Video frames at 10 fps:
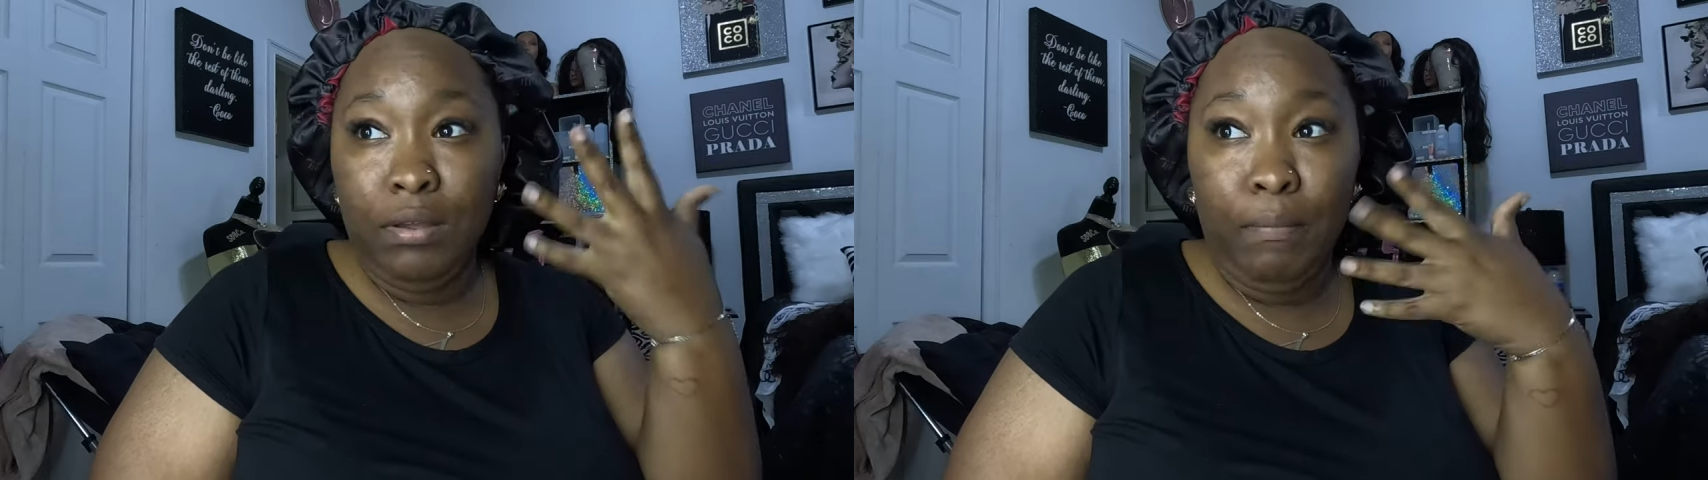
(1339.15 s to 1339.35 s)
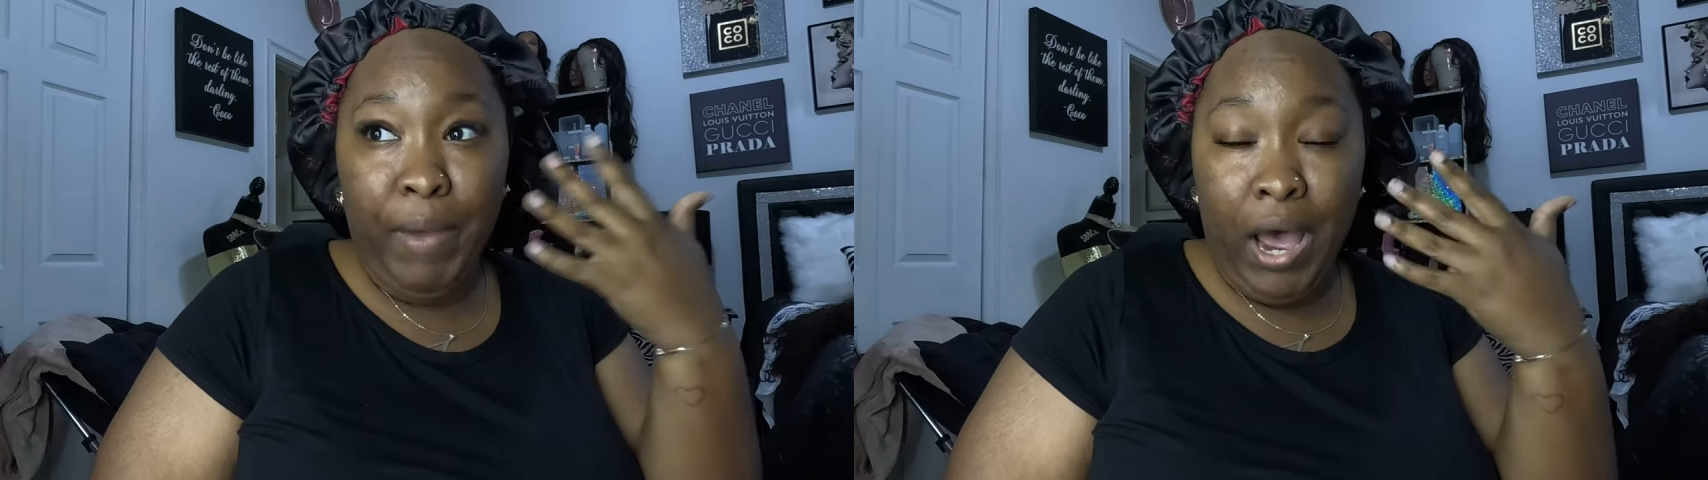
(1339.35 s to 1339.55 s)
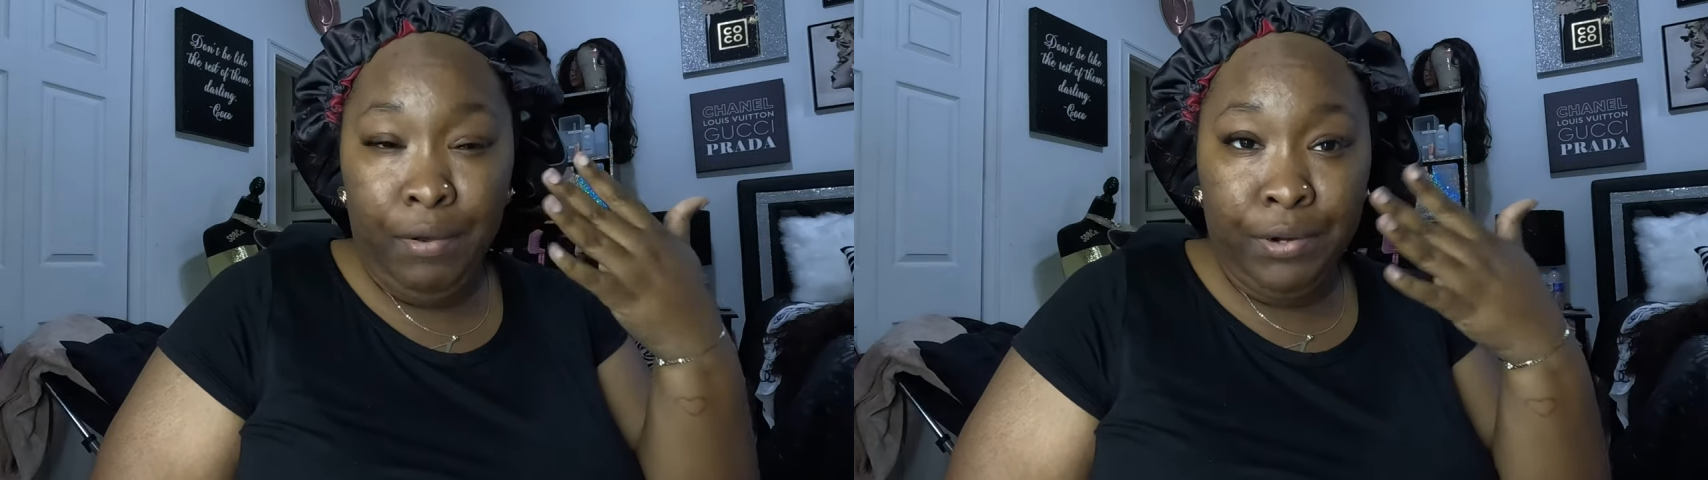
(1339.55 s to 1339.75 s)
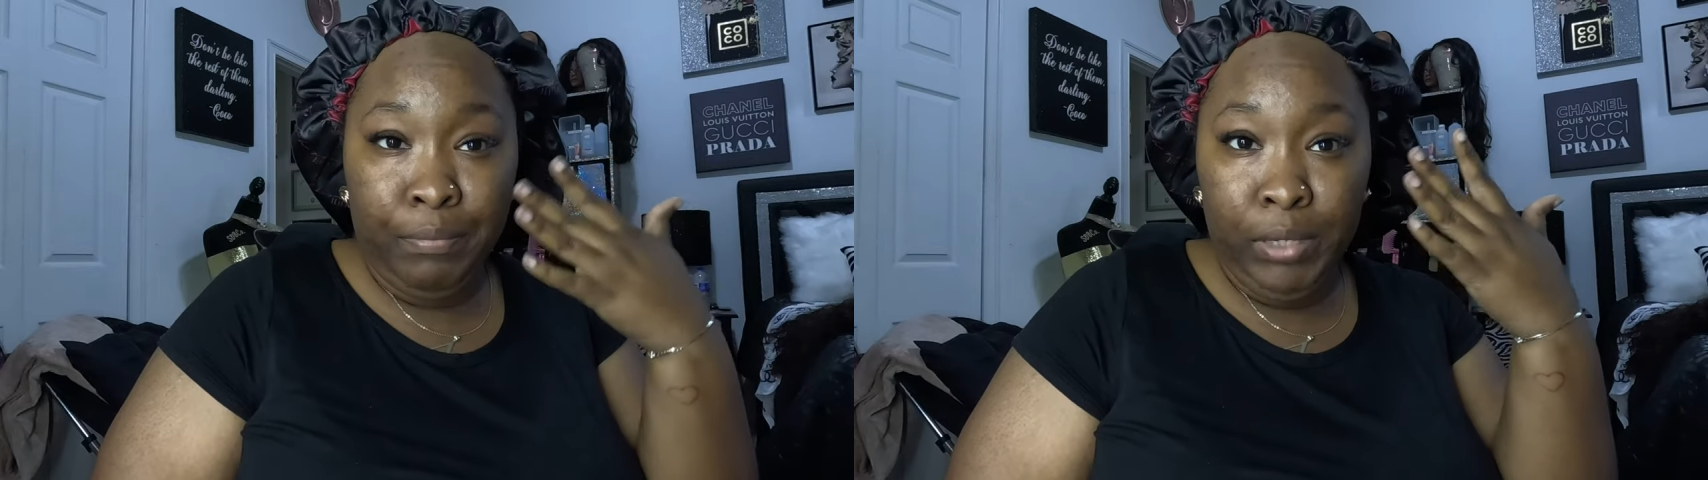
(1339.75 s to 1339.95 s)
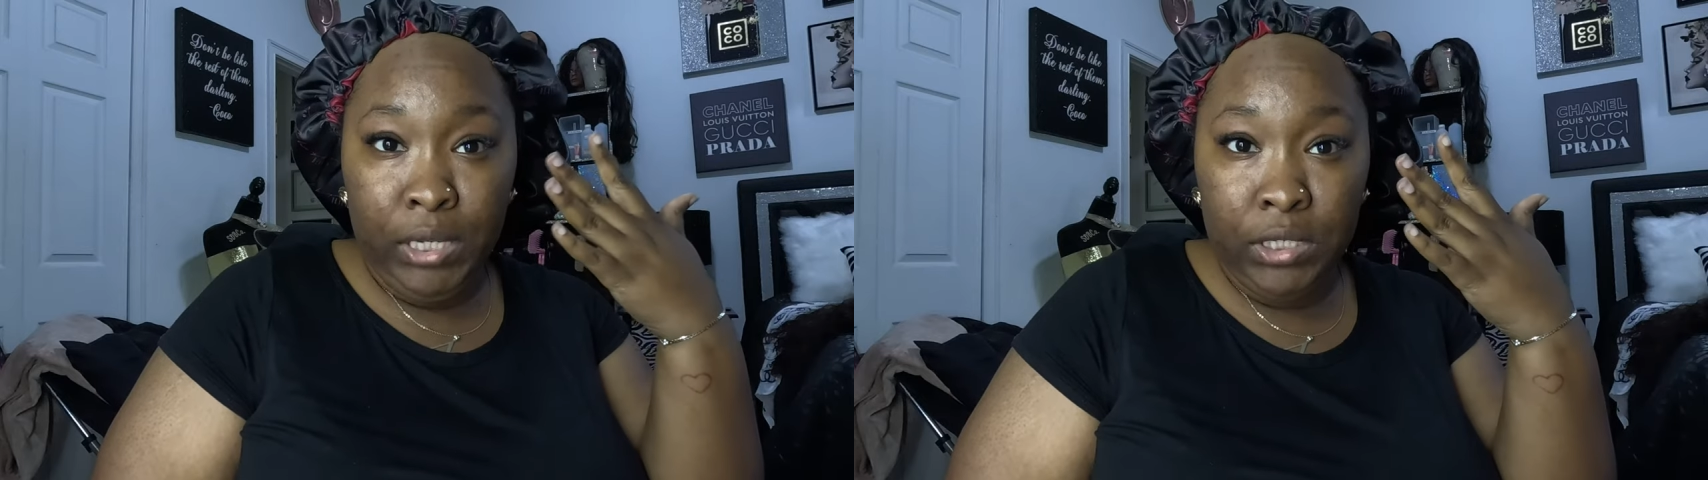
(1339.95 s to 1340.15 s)
powder
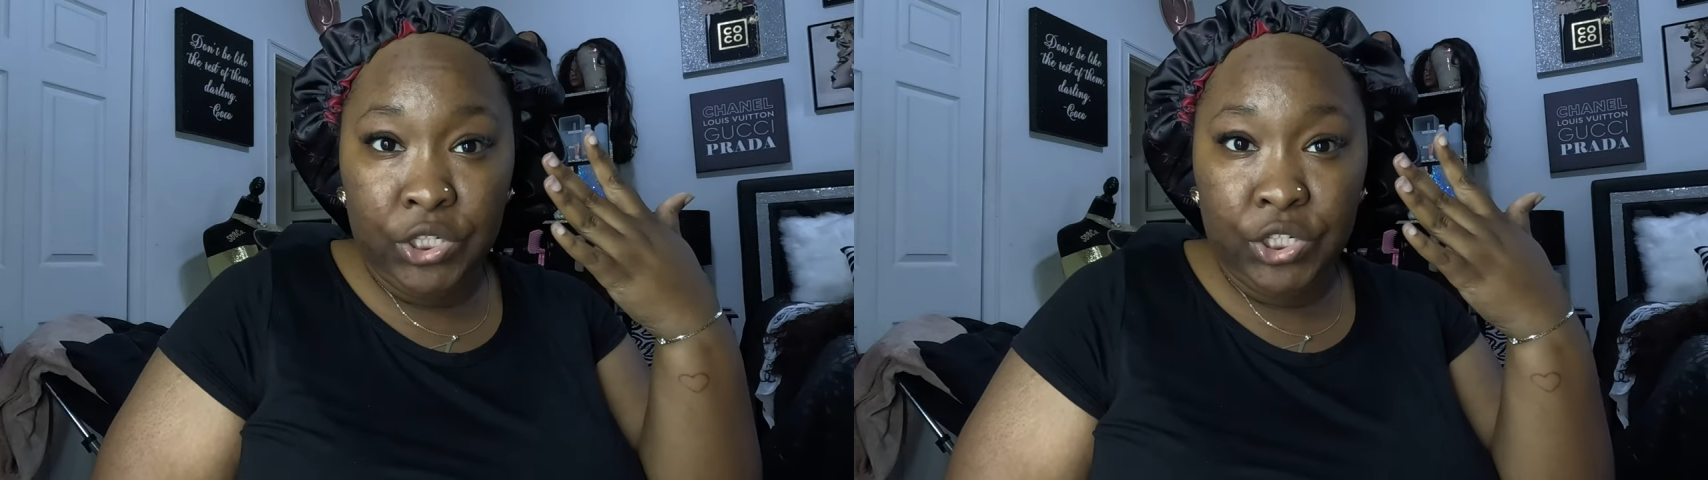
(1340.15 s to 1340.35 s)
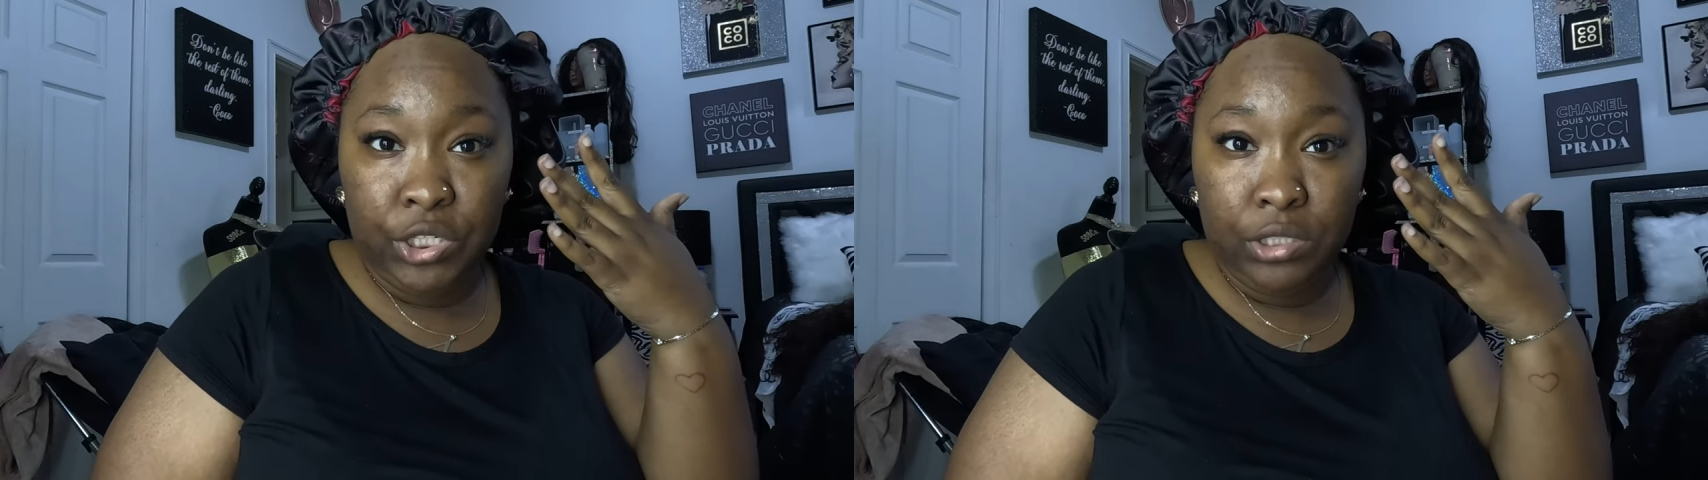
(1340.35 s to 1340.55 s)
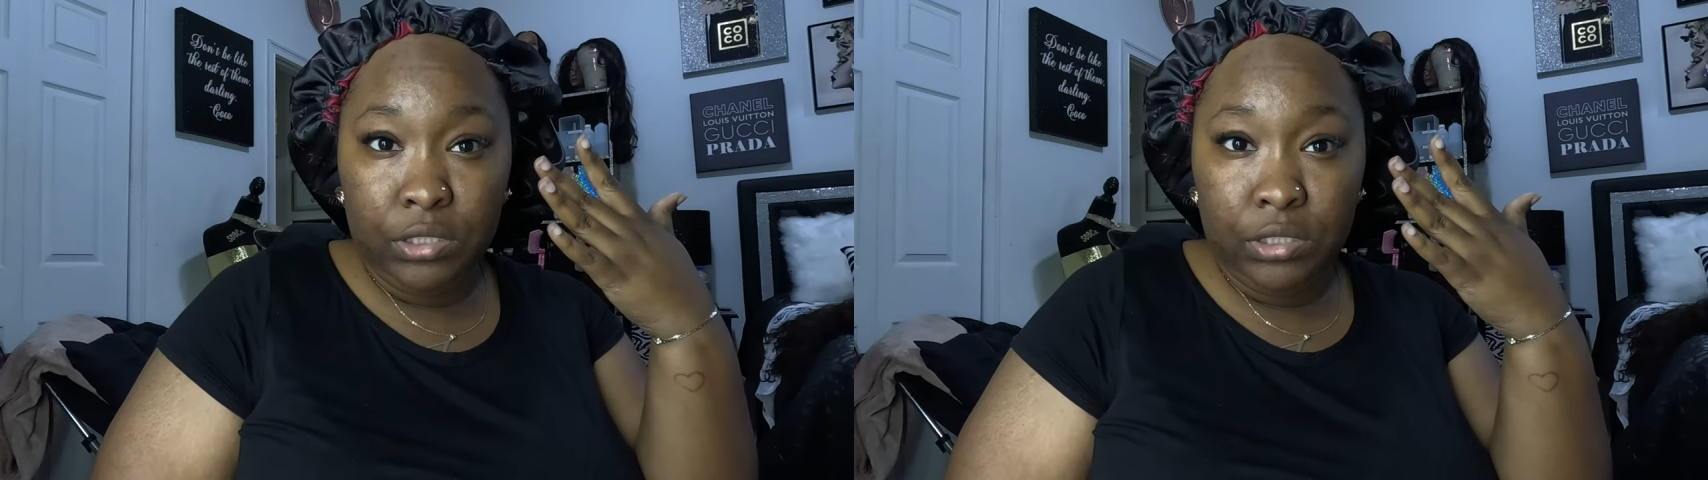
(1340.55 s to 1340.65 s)
blush,